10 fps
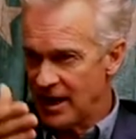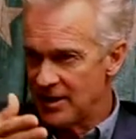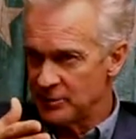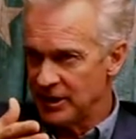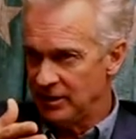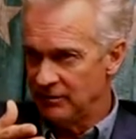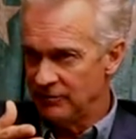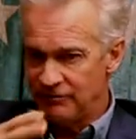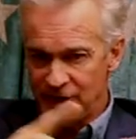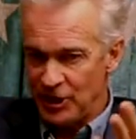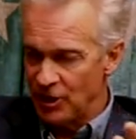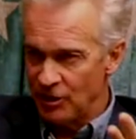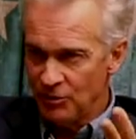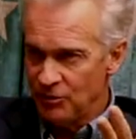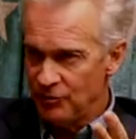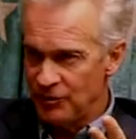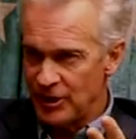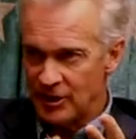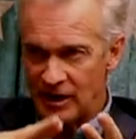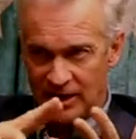gathering video,
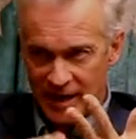that are out